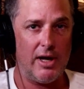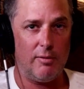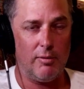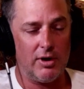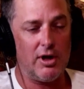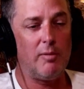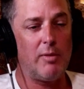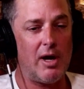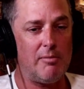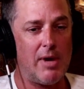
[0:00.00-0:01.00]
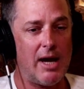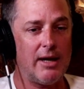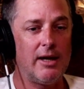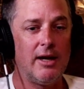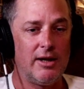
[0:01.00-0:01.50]
We'll come right back.
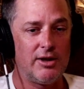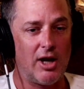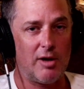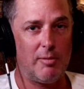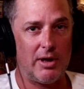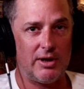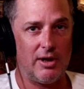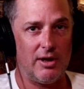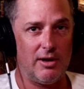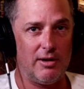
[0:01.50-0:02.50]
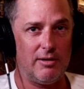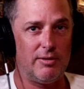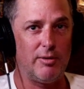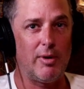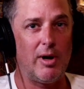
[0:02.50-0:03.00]
Talk about
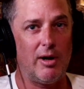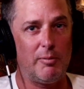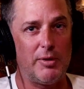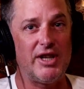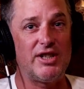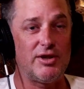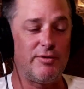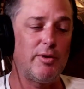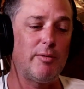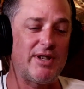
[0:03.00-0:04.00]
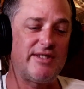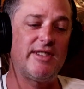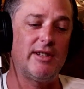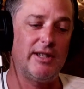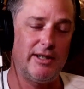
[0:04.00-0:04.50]
the predictions for the rest of the league.